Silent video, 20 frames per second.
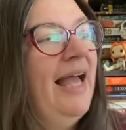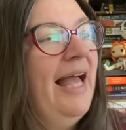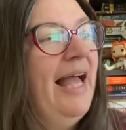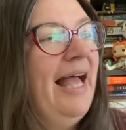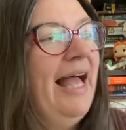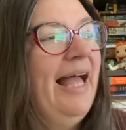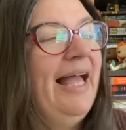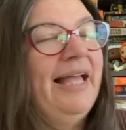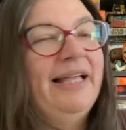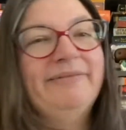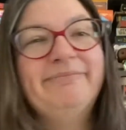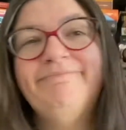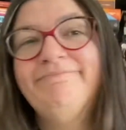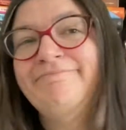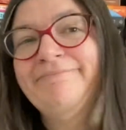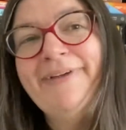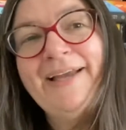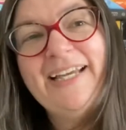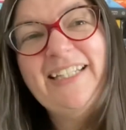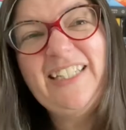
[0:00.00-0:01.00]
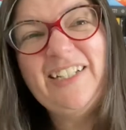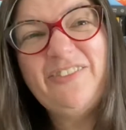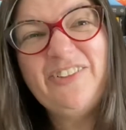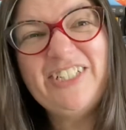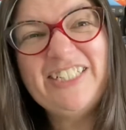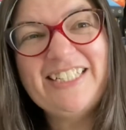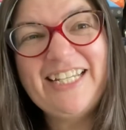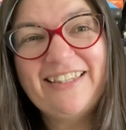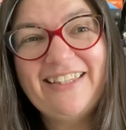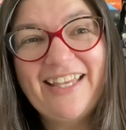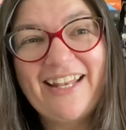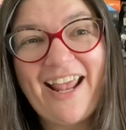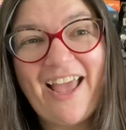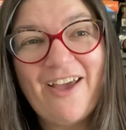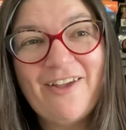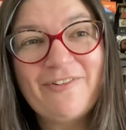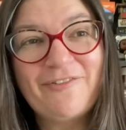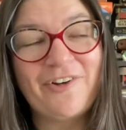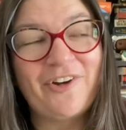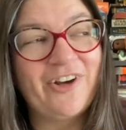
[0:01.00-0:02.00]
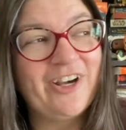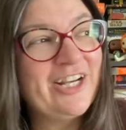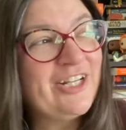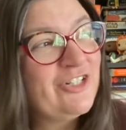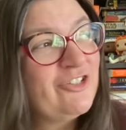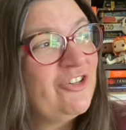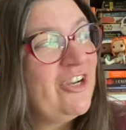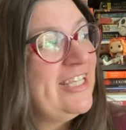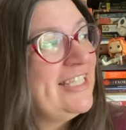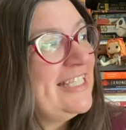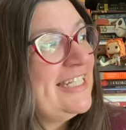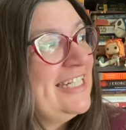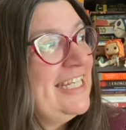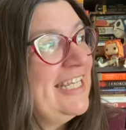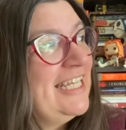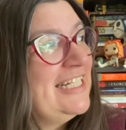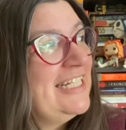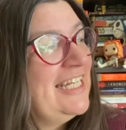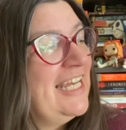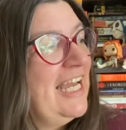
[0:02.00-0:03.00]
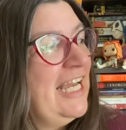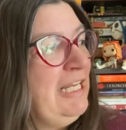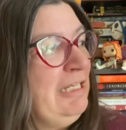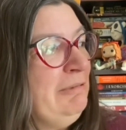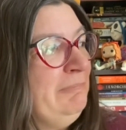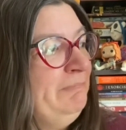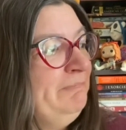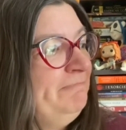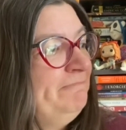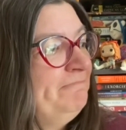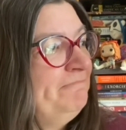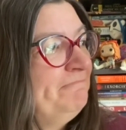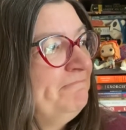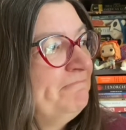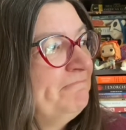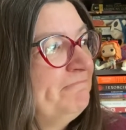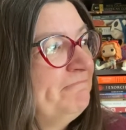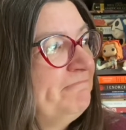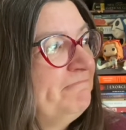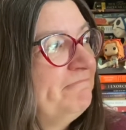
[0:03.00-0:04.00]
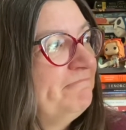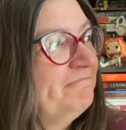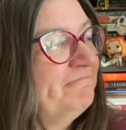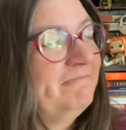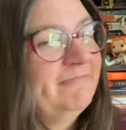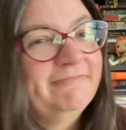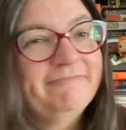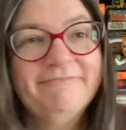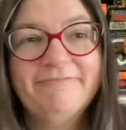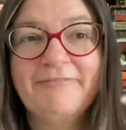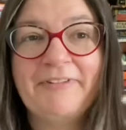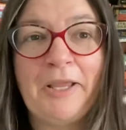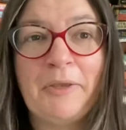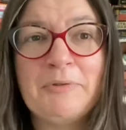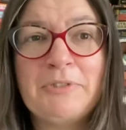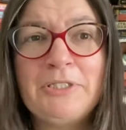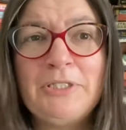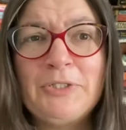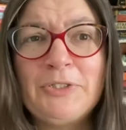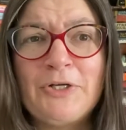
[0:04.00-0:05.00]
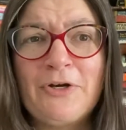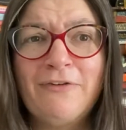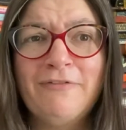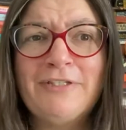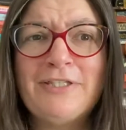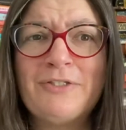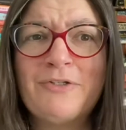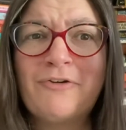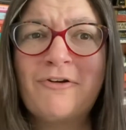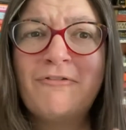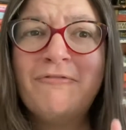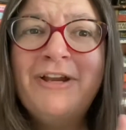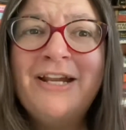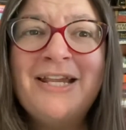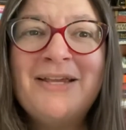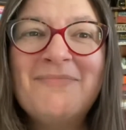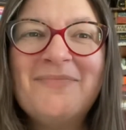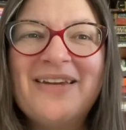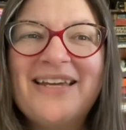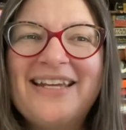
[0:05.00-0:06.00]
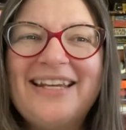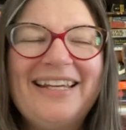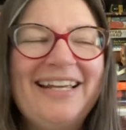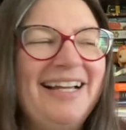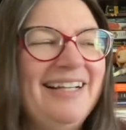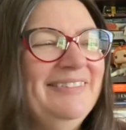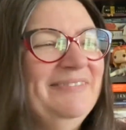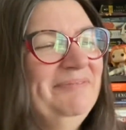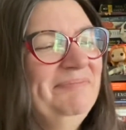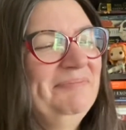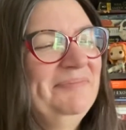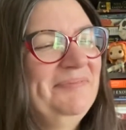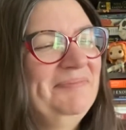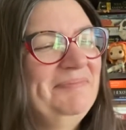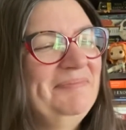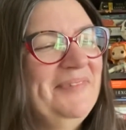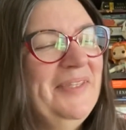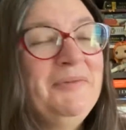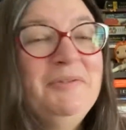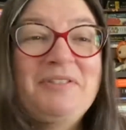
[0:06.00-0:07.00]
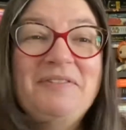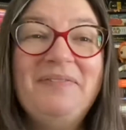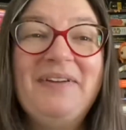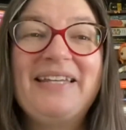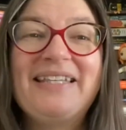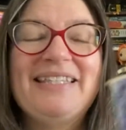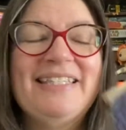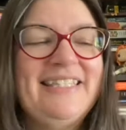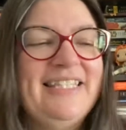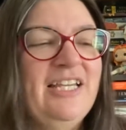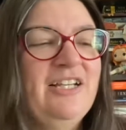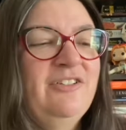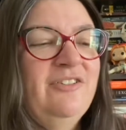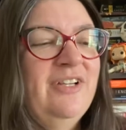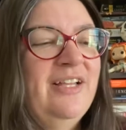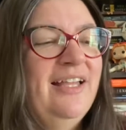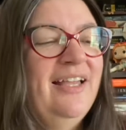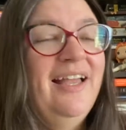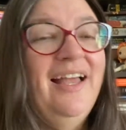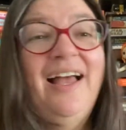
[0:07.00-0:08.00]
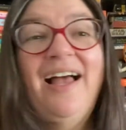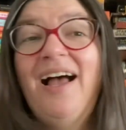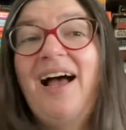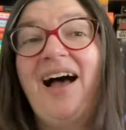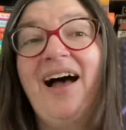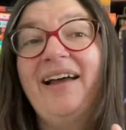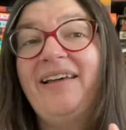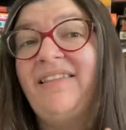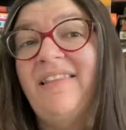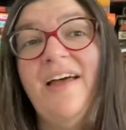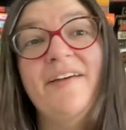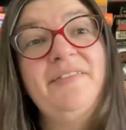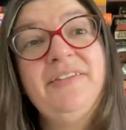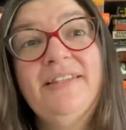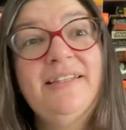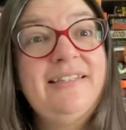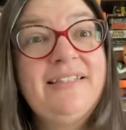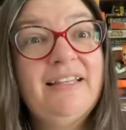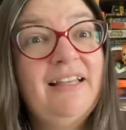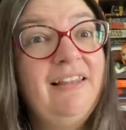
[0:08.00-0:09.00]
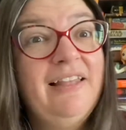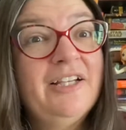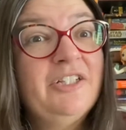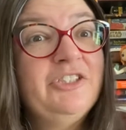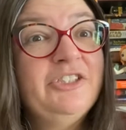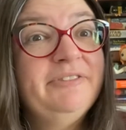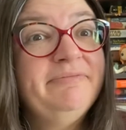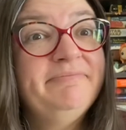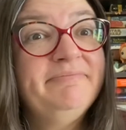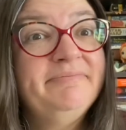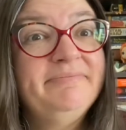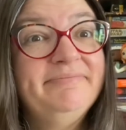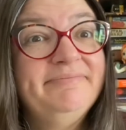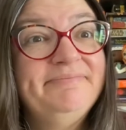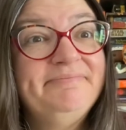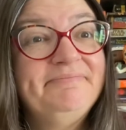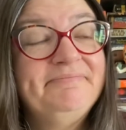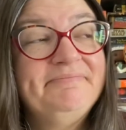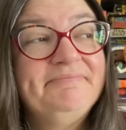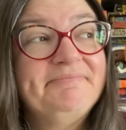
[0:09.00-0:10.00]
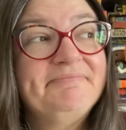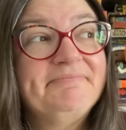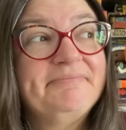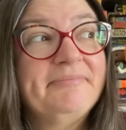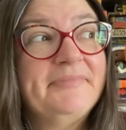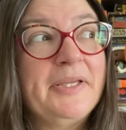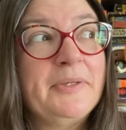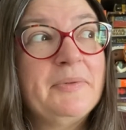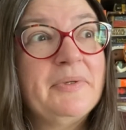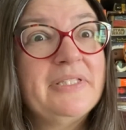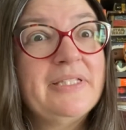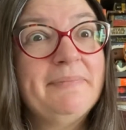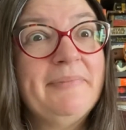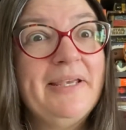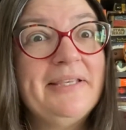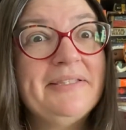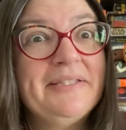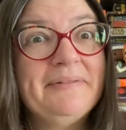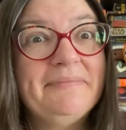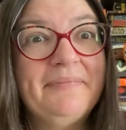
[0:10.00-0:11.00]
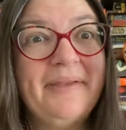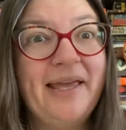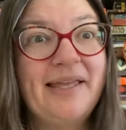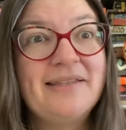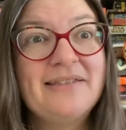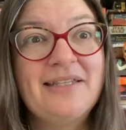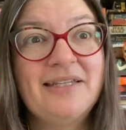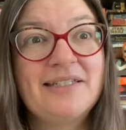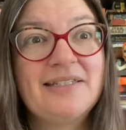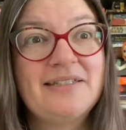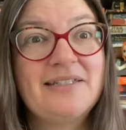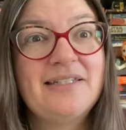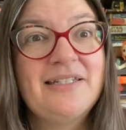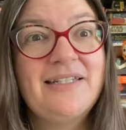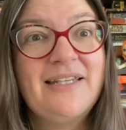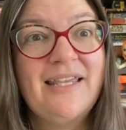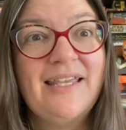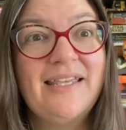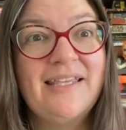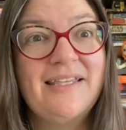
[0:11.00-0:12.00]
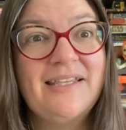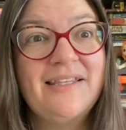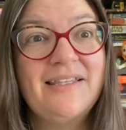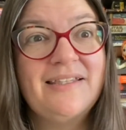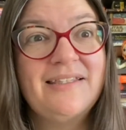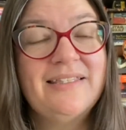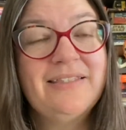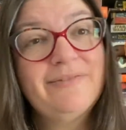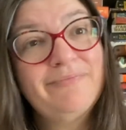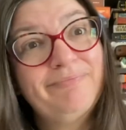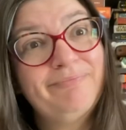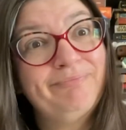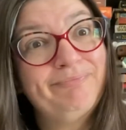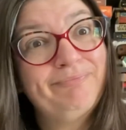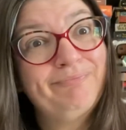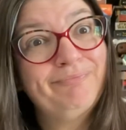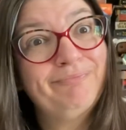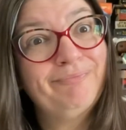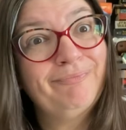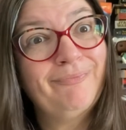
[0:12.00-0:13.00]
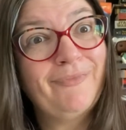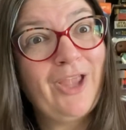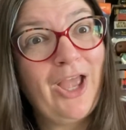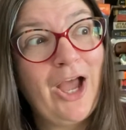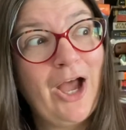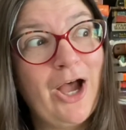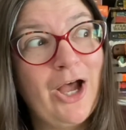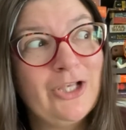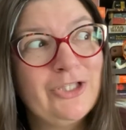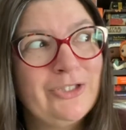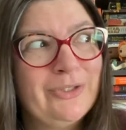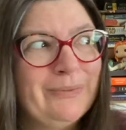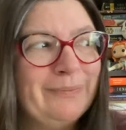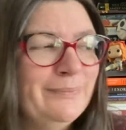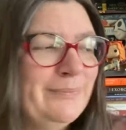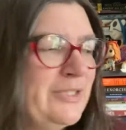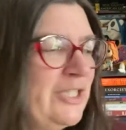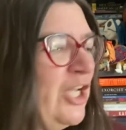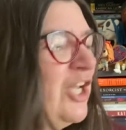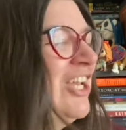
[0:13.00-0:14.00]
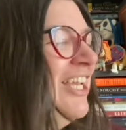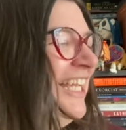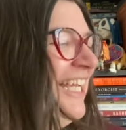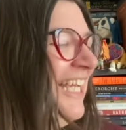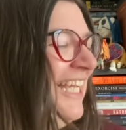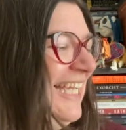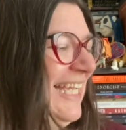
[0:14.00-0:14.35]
Um, I'd love for you to check that out if you're interested. Um, I was a little nervous doing a reading, but um, it was fun. So I loved this collection. It was amazing. Anne Sexton is awesome. So